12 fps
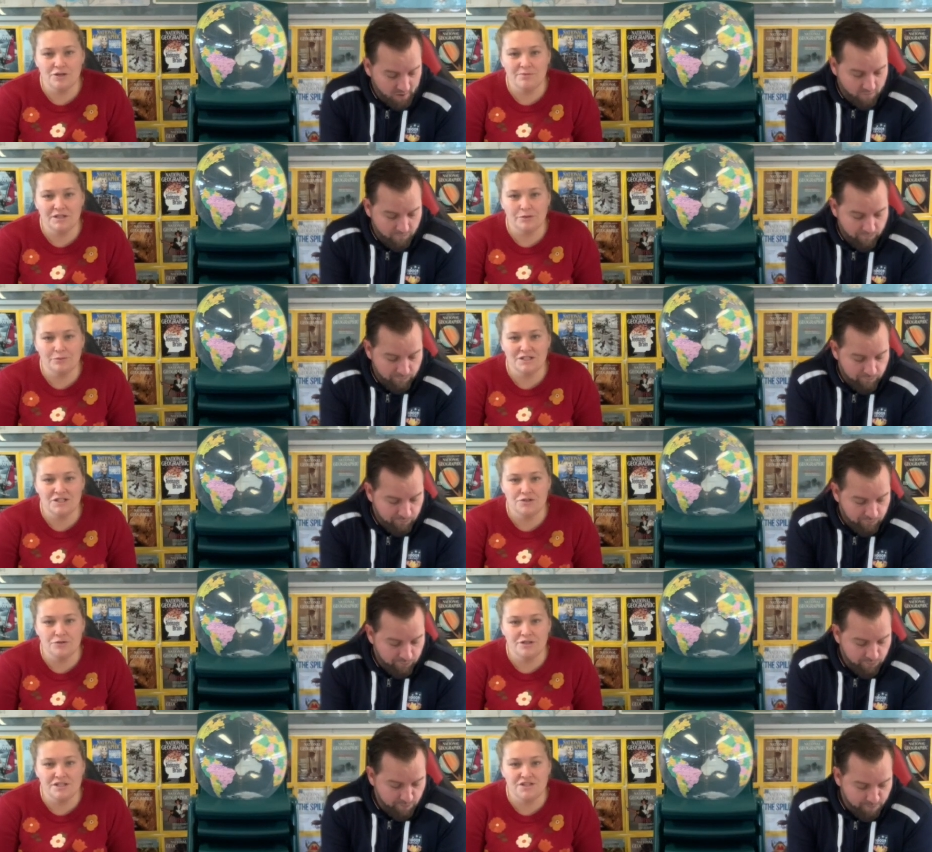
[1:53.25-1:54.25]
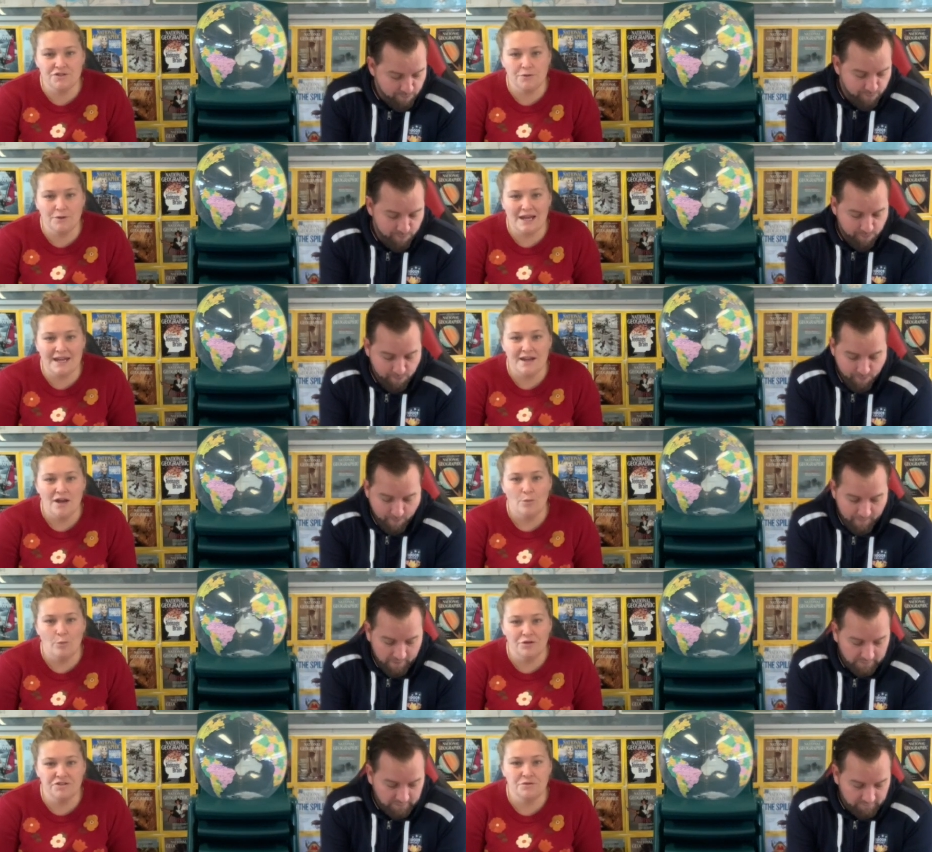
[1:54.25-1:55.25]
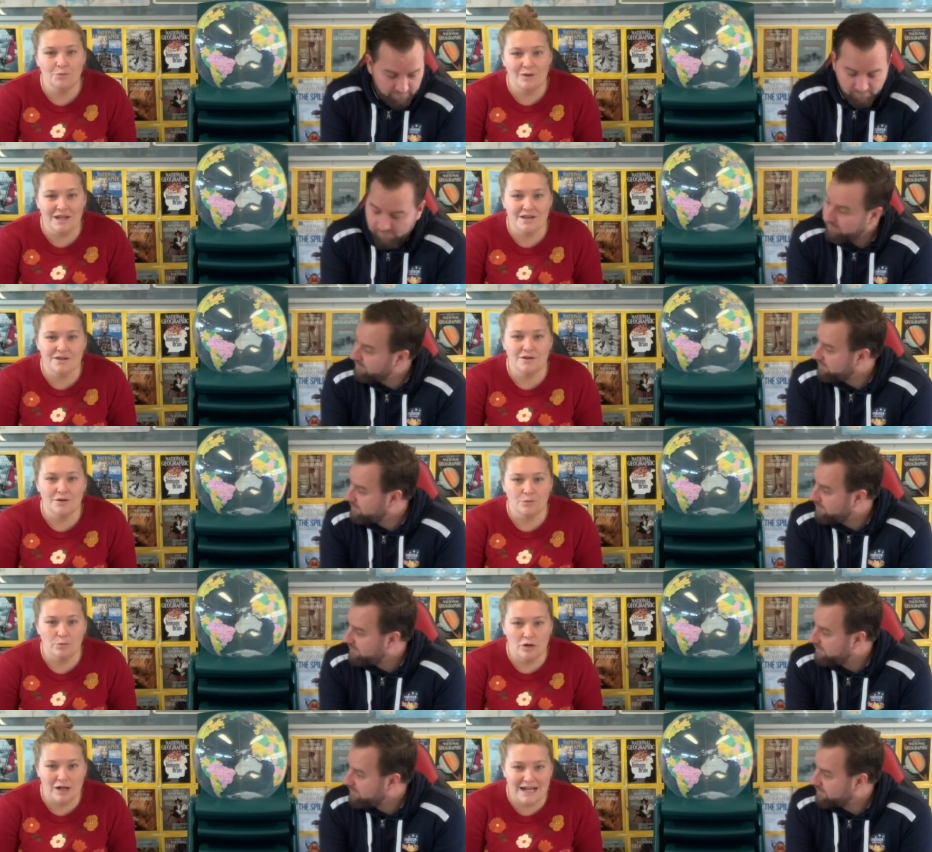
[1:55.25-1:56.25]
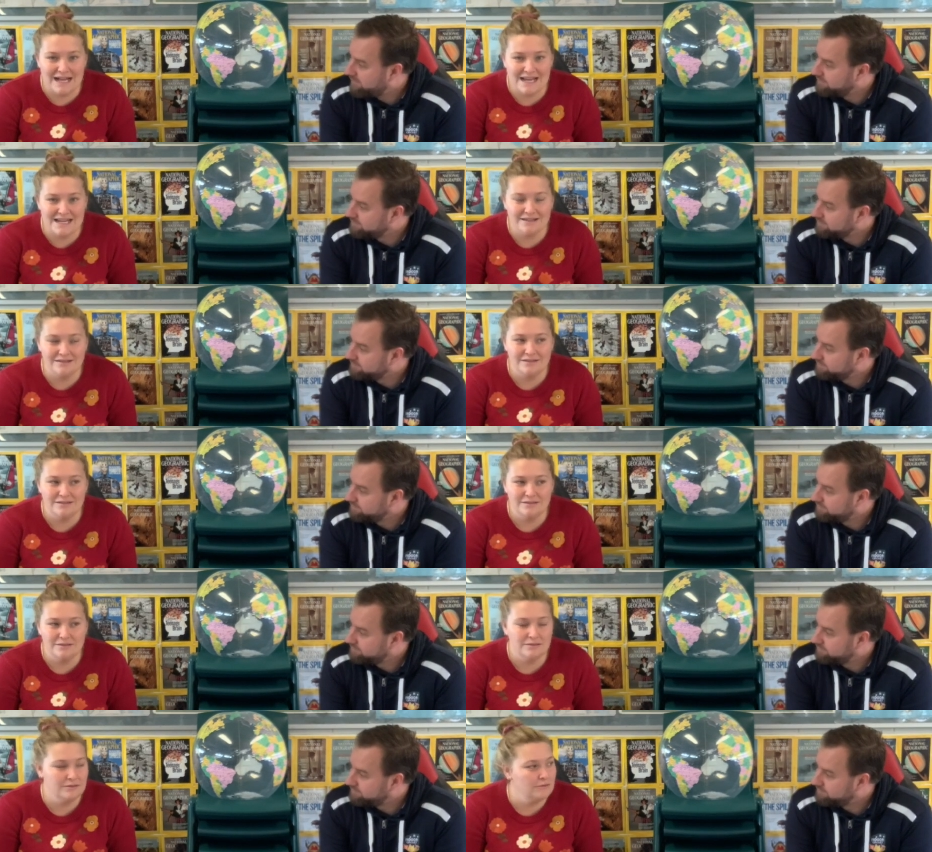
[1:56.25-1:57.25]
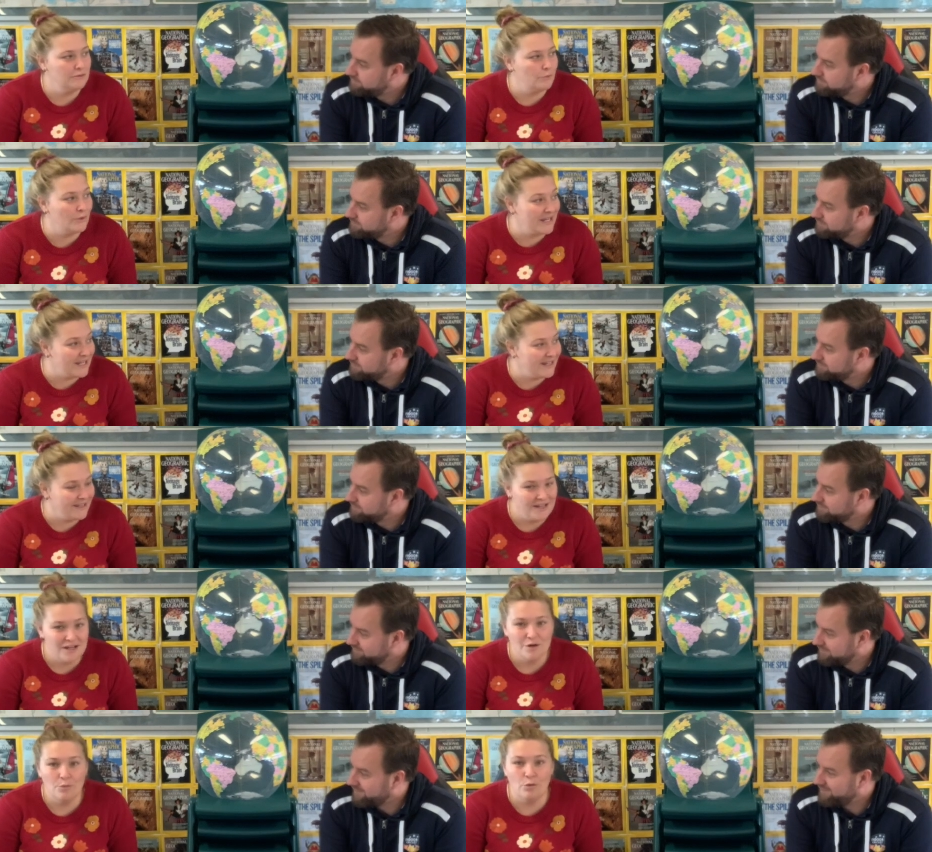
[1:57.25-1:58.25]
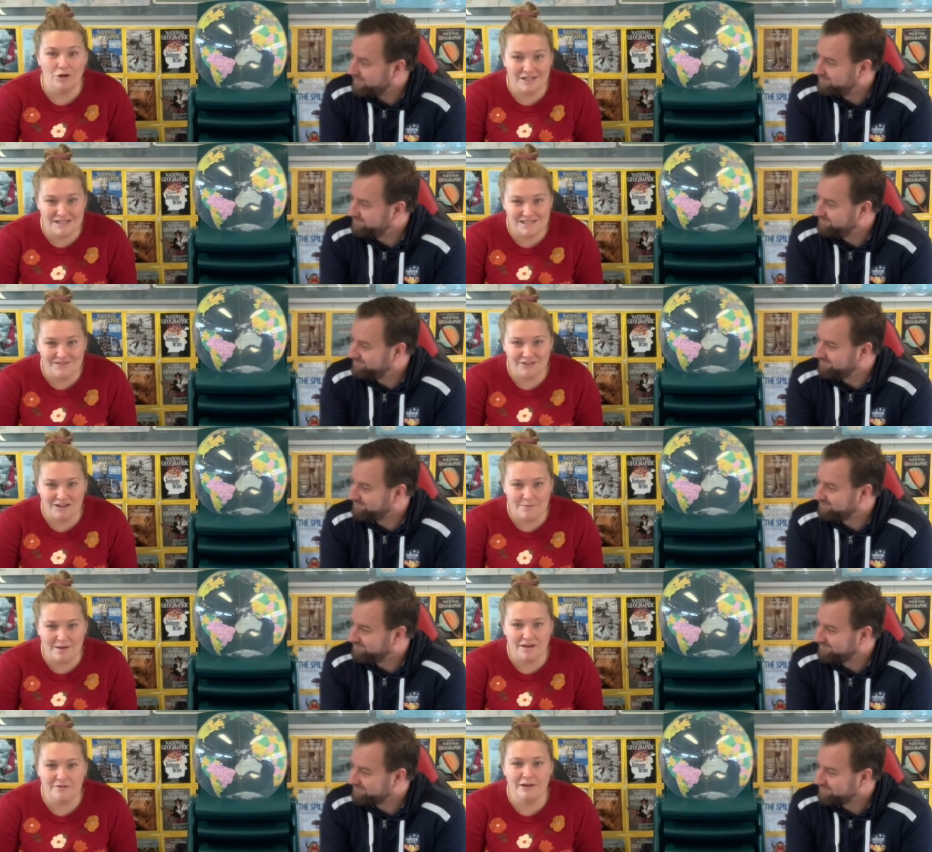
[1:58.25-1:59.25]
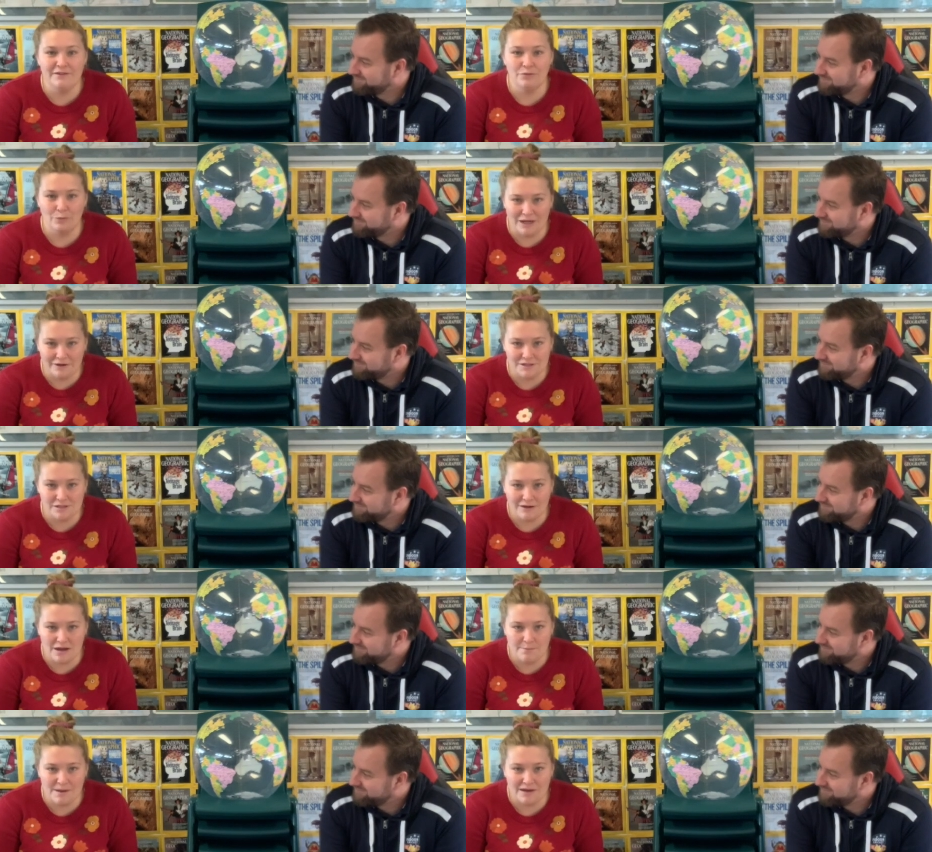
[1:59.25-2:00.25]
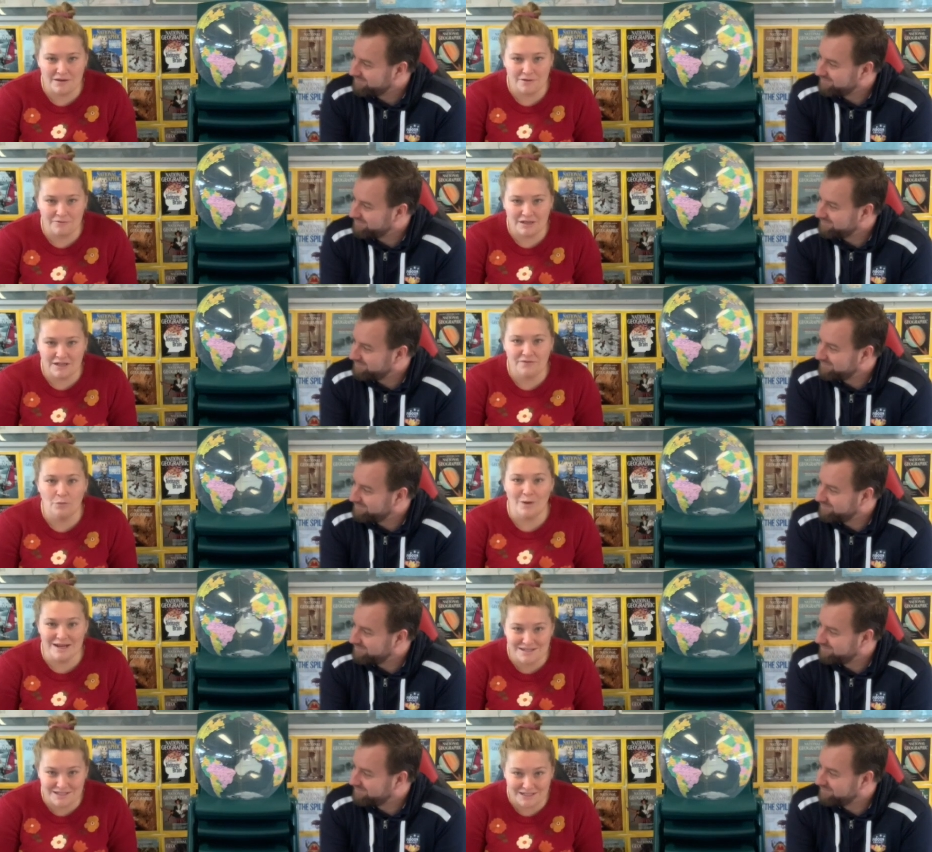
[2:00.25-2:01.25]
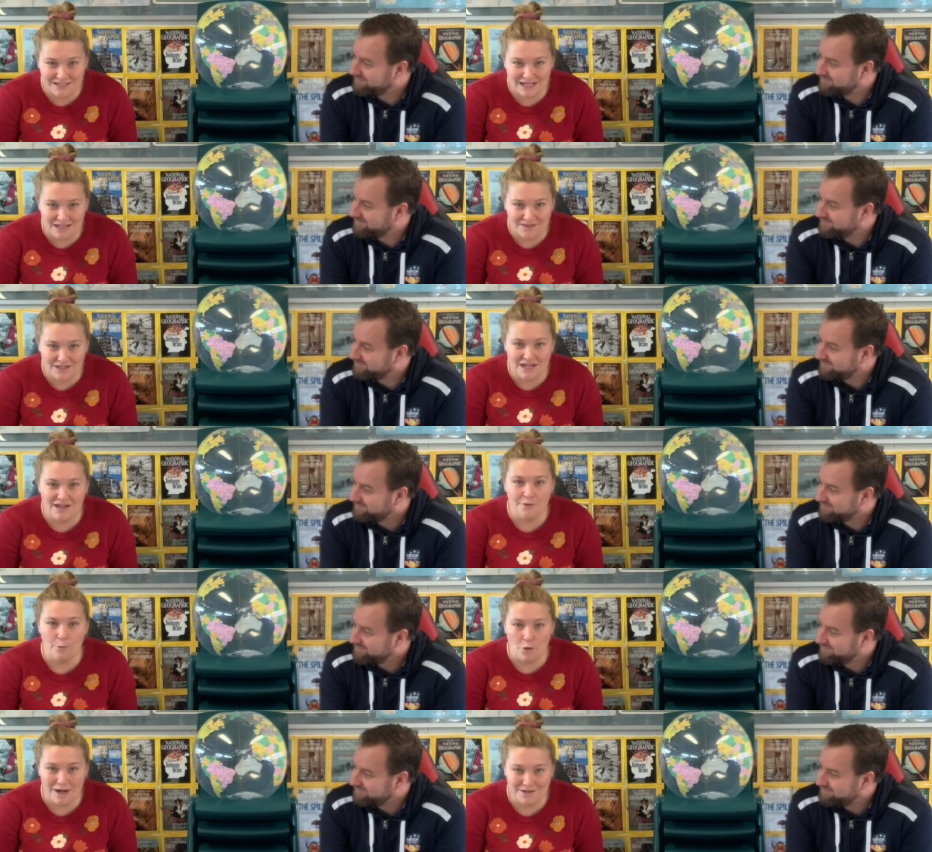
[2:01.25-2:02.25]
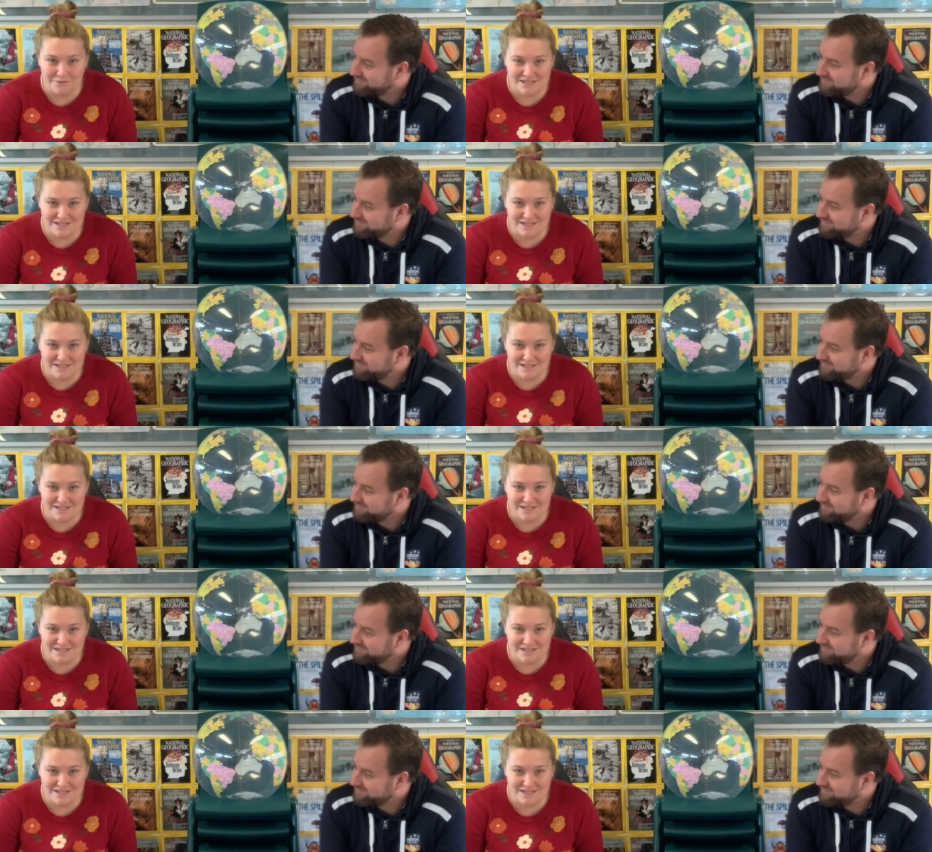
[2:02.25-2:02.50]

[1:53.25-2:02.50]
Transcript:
Speaker 1: it'd be a good one to do is do a what, when, why, where. What is the Great Barrier Reef? Where is the Great Barrier Reef? When did it get there? Why do we